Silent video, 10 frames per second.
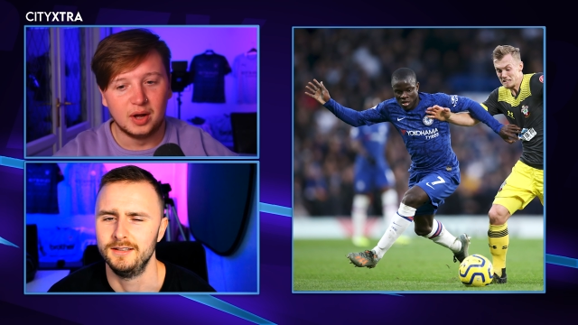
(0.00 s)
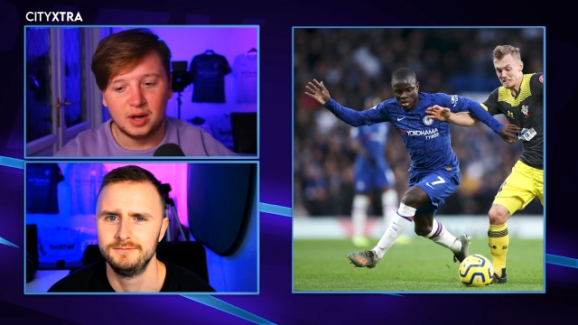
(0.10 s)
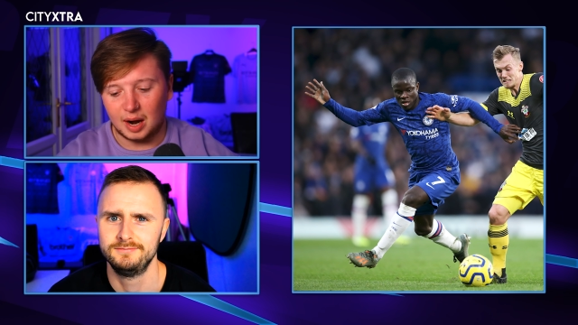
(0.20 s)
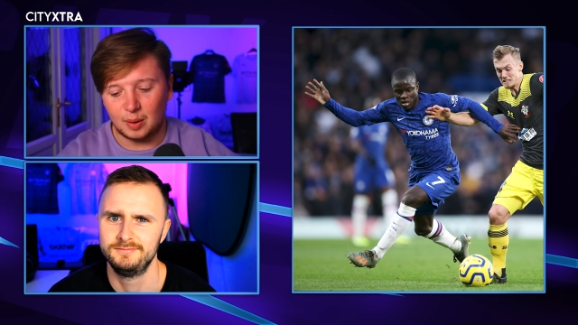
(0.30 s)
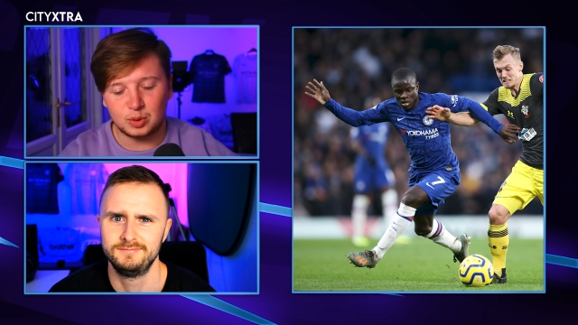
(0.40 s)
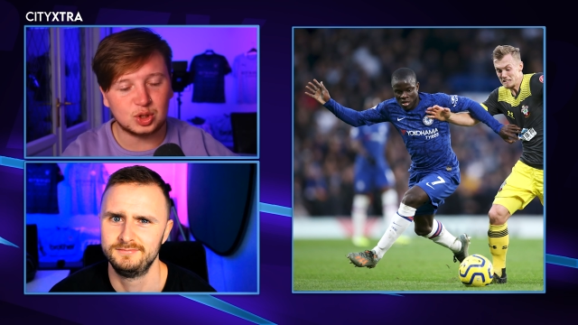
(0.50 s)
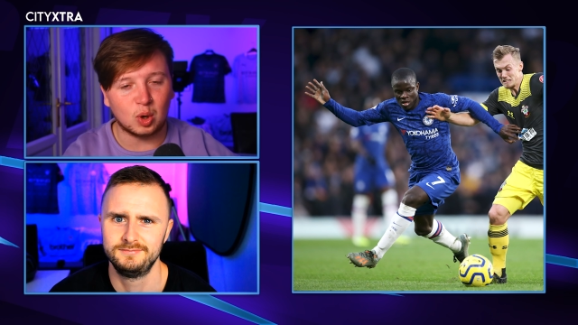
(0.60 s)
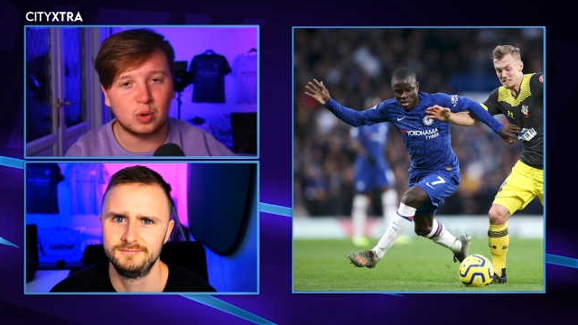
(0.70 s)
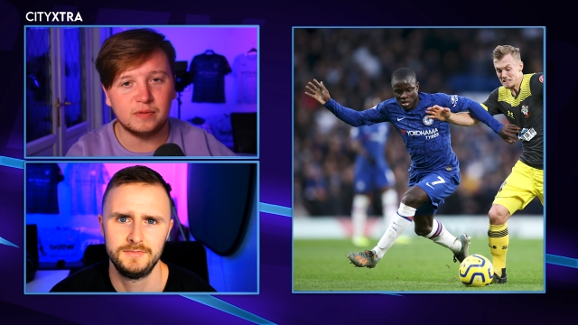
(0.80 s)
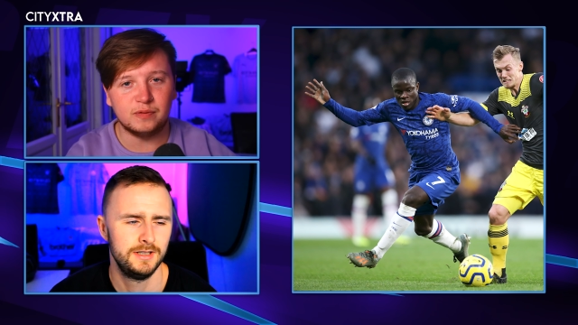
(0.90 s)
Speaker 1: I was so
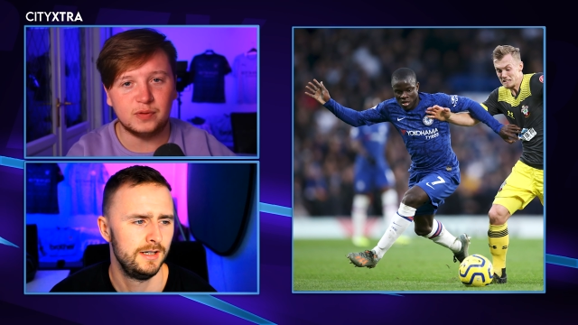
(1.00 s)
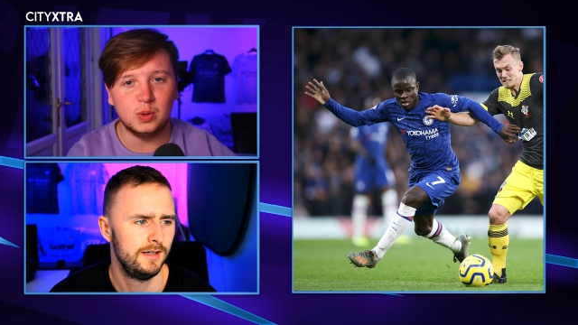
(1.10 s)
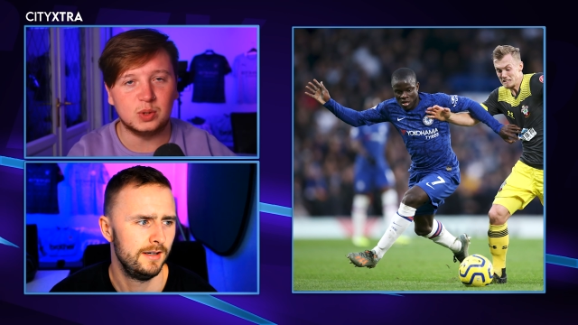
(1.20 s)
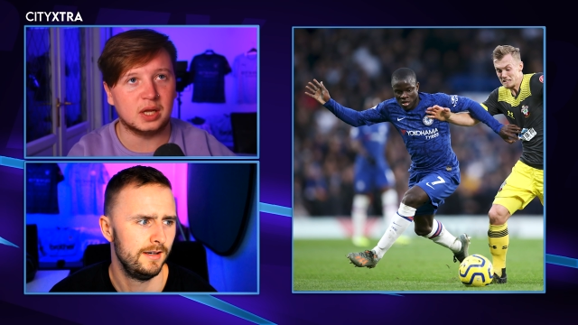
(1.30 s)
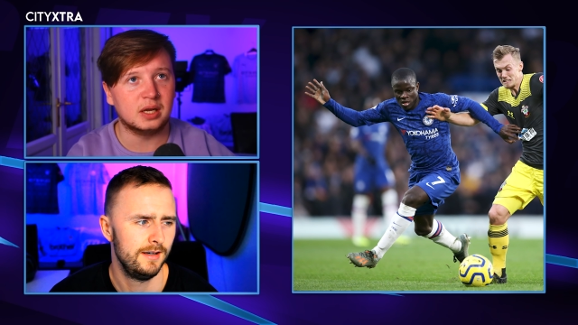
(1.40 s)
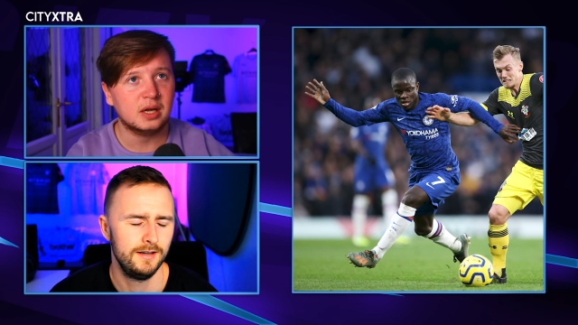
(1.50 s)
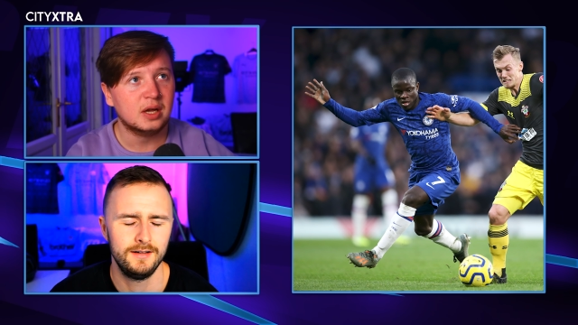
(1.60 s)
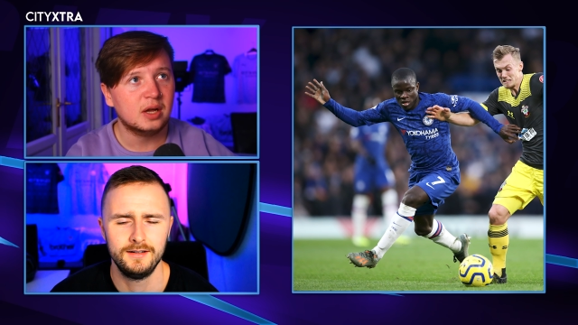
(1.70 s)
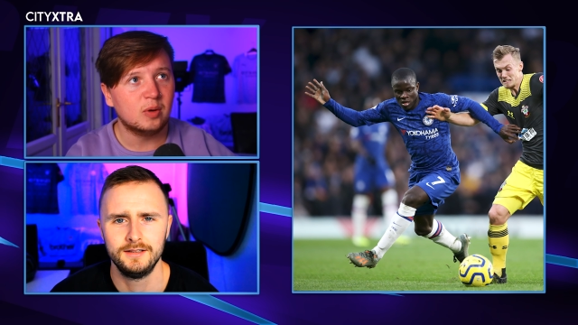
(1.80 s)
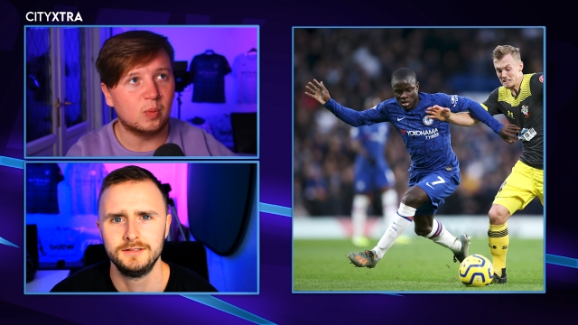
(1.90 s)
confused. And
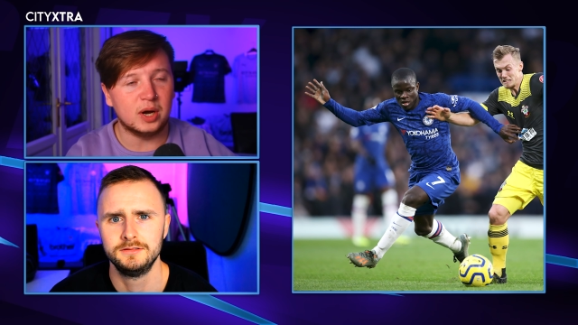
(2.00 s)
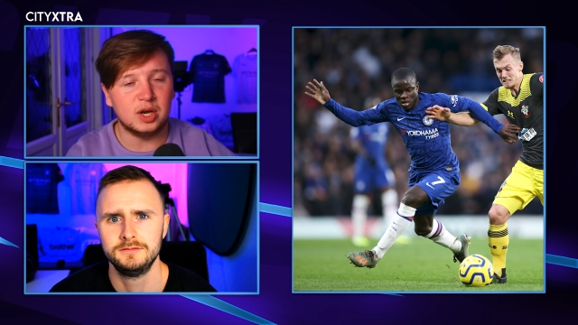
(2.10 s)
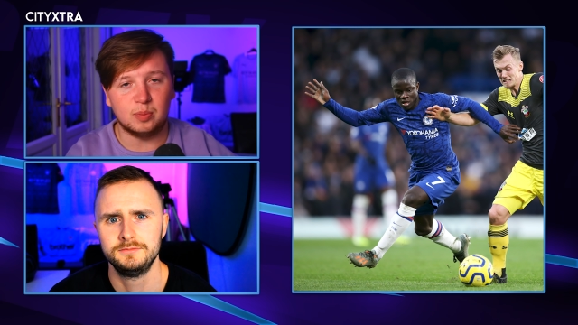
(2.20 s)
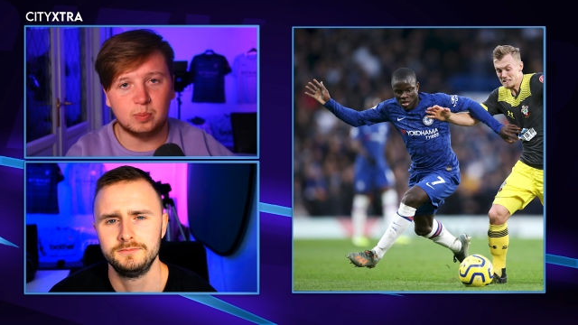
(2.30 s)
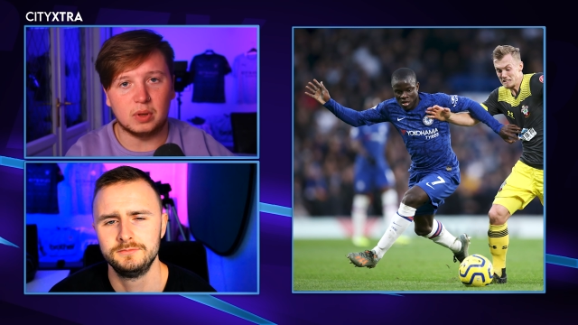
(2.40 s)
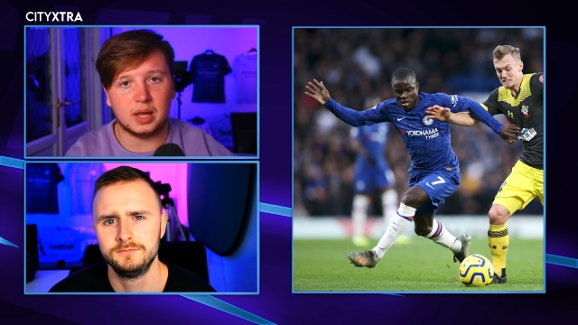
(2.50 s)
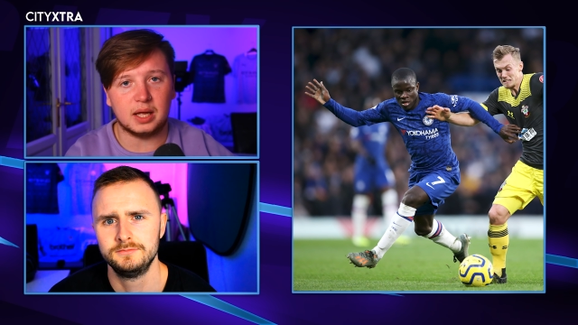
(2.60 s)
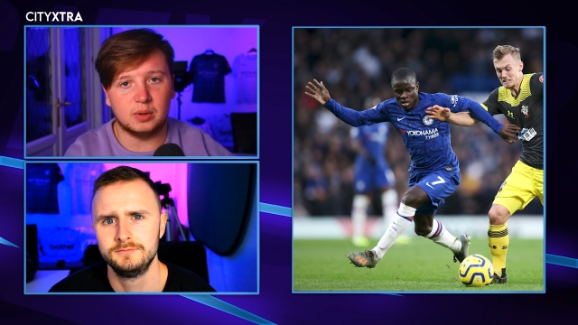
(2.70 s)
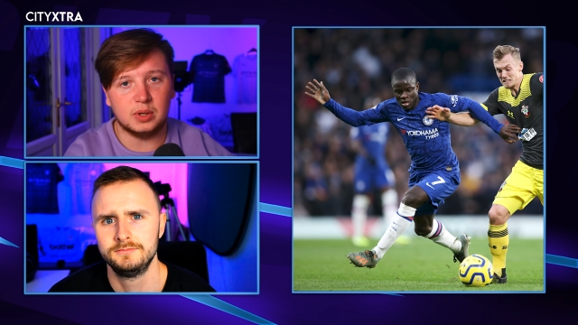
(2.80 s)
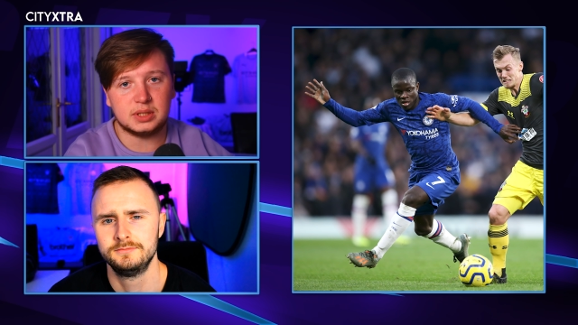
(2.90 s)
when you like
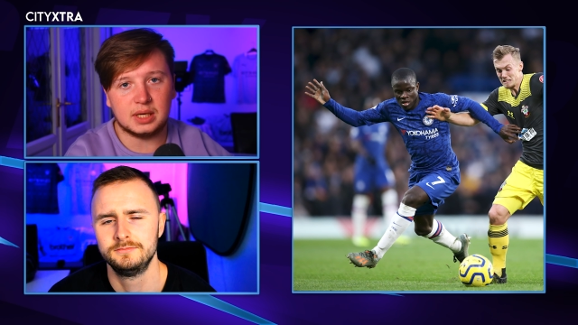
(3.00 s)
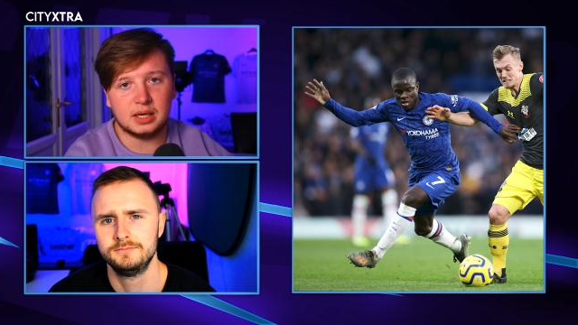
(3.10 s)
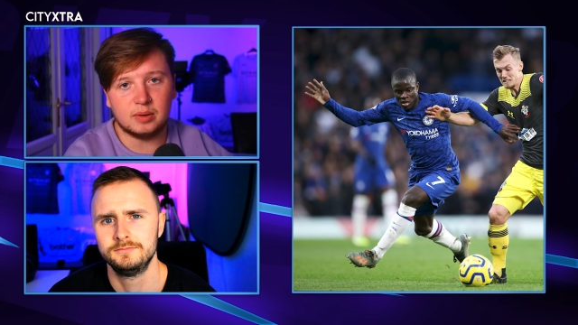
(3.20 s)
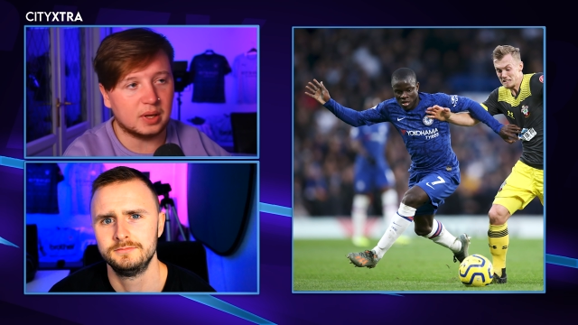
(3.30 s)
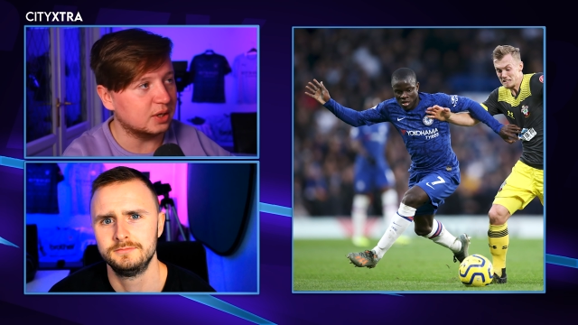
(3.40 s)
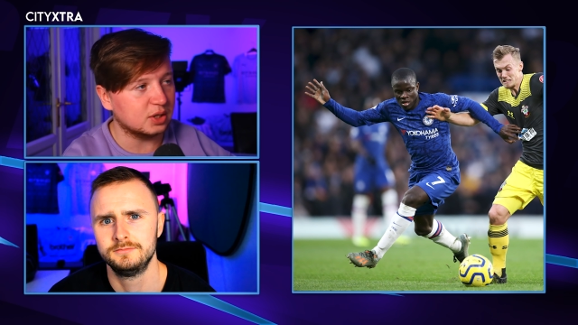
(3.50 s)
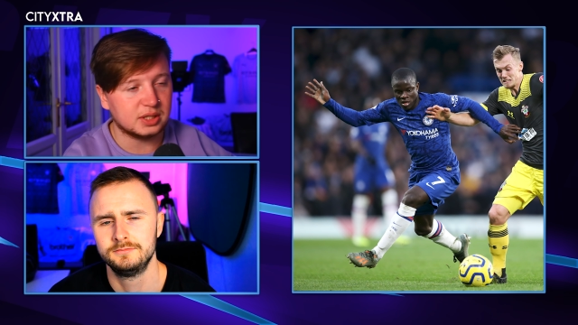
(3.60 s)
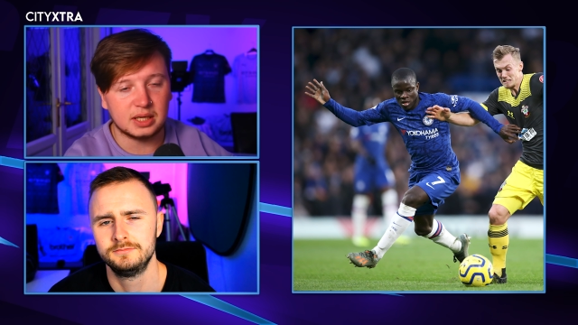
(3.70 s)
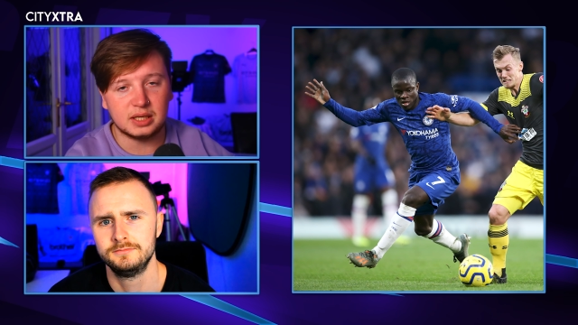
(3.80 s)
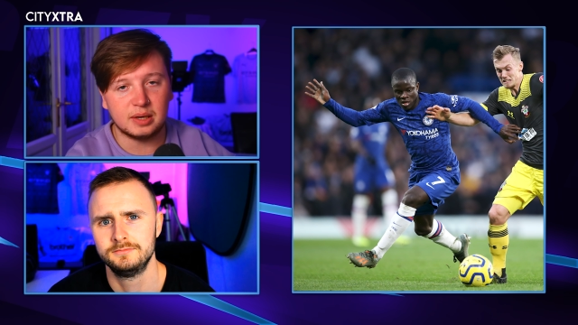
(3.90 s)
Lewis said, didn't it? Well, you just said
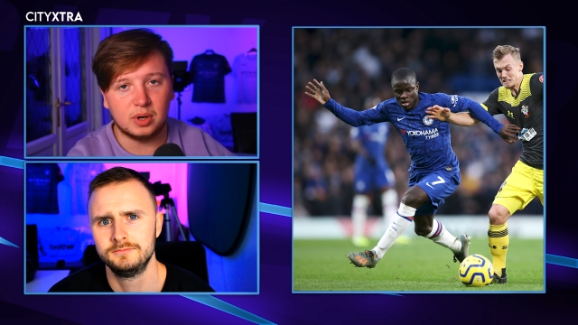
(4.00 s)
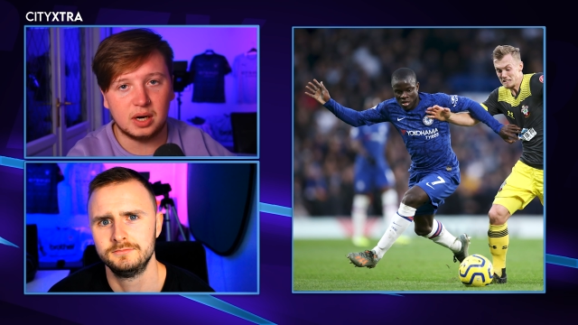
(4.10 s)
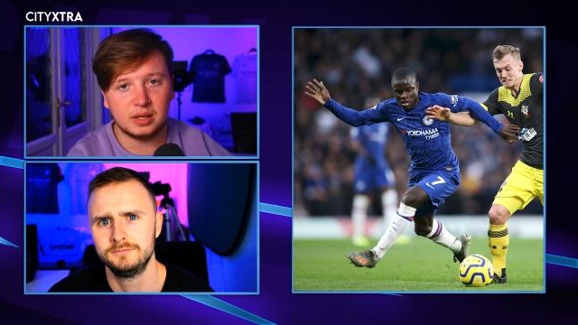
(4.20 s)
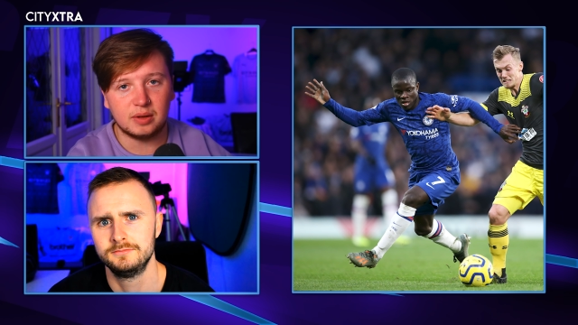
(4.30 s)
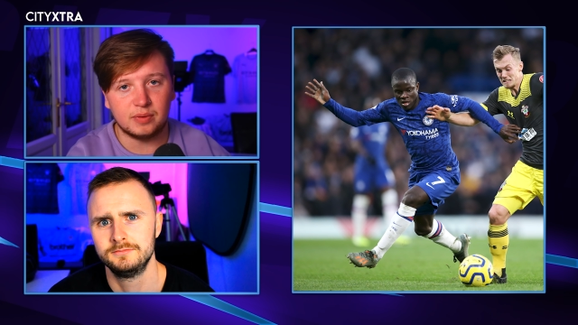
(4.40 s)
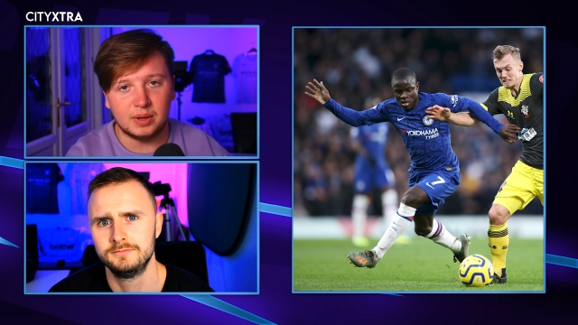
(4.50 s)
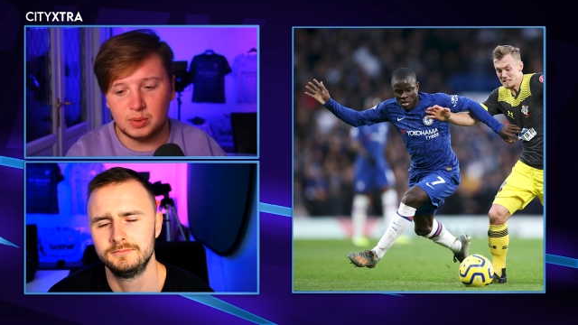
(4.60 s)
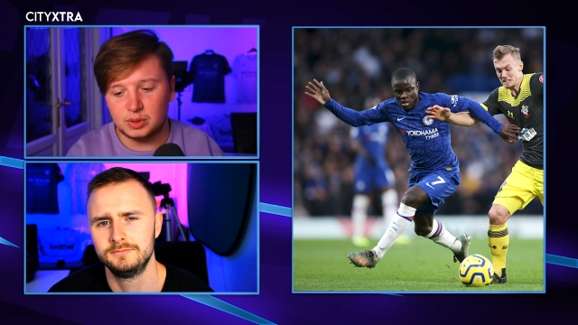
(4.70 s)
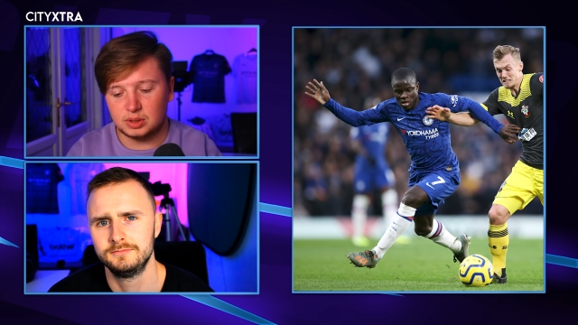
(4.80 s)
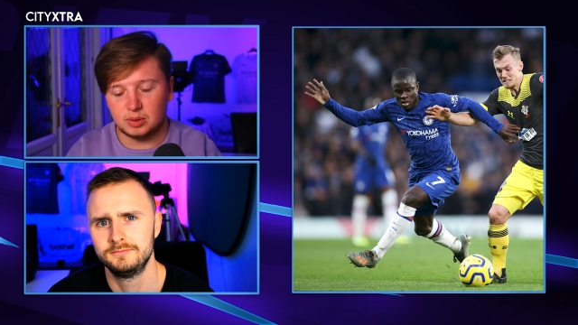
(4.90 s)
then, bro, that he
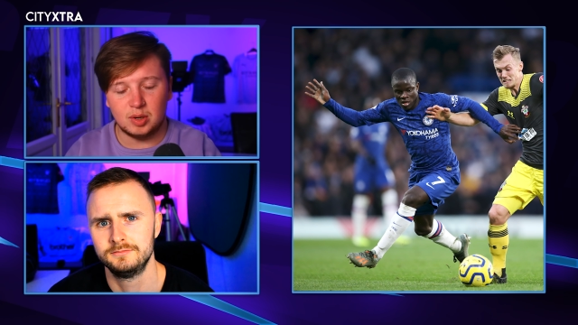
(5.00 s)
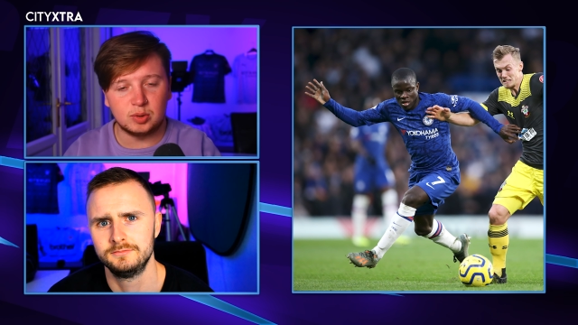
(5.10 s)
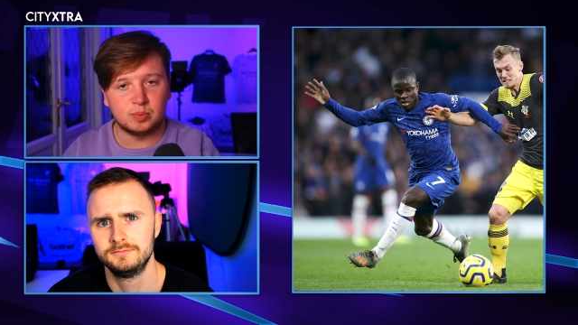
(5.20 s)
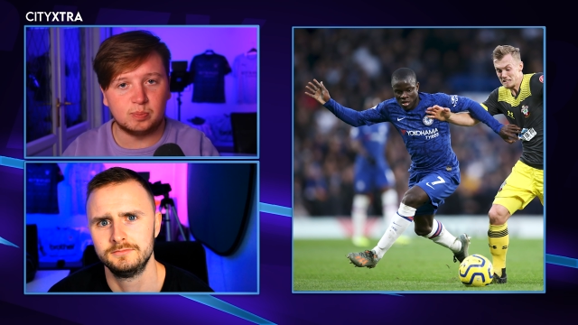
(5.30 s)
was he was